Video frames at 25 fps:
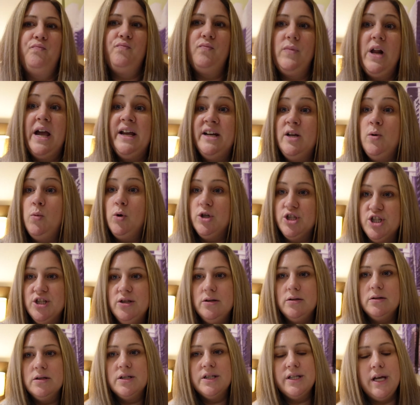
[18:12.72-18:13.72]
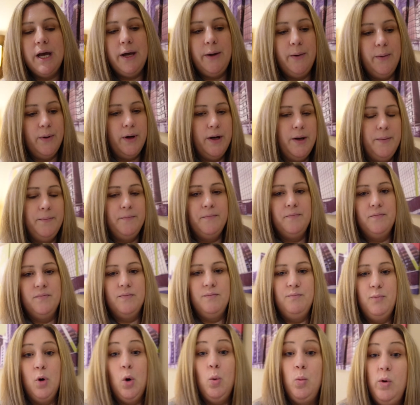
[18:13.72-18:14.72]
And it wasn't, so,
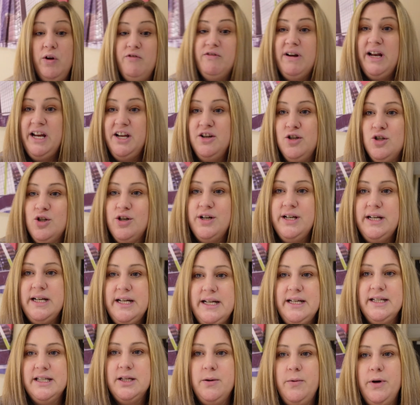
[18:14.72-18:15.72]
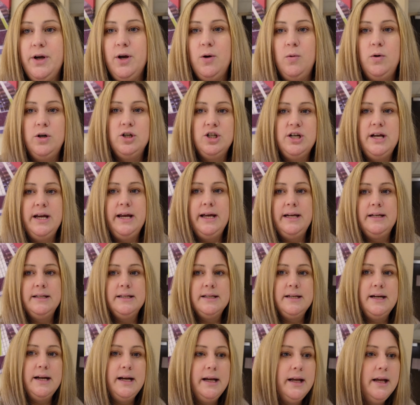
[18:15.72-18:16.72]
but we really enjoyed it, so we're going to watch it again
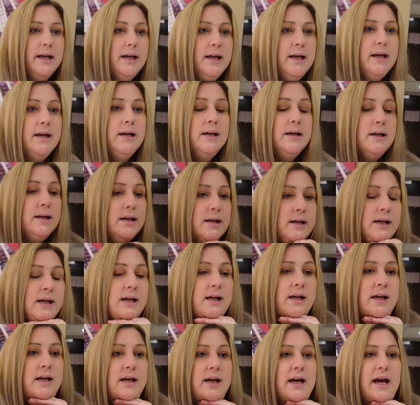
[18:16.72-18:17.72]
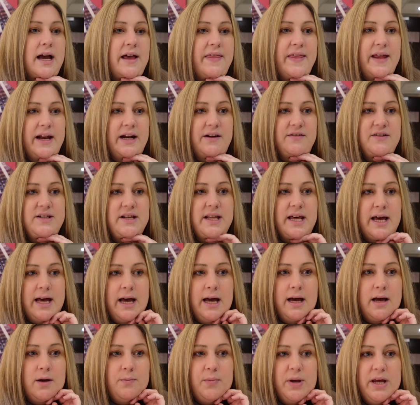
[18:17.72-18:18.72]
tonight. And then after
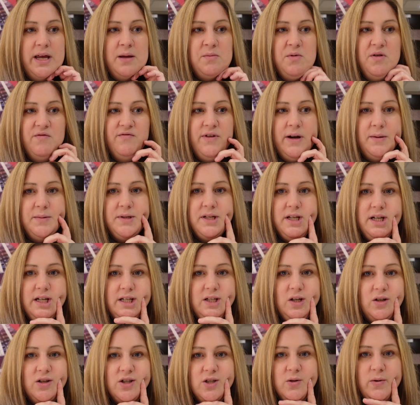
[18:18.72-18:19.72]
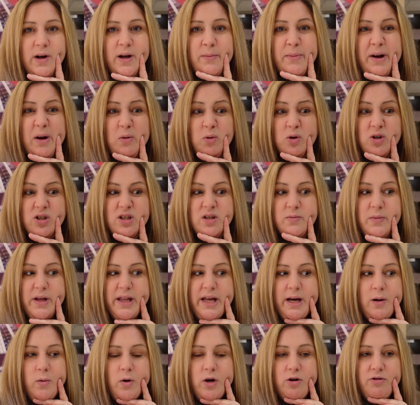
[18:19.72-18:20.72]
that, Bohemian Rhapsody is on, so I might watch some of
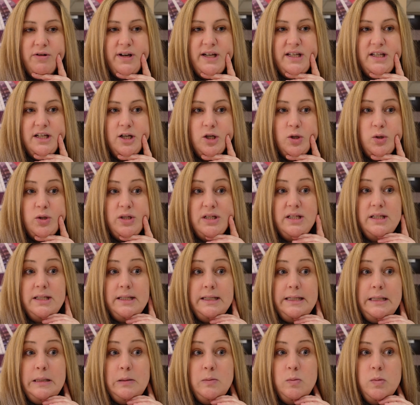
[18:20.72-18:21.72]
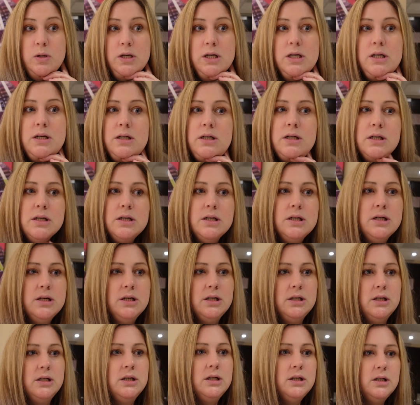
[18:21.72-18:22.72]
that while Gracie goes to sleep.
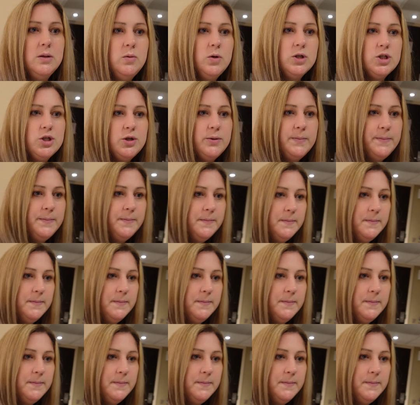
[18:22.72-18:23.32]
What's up?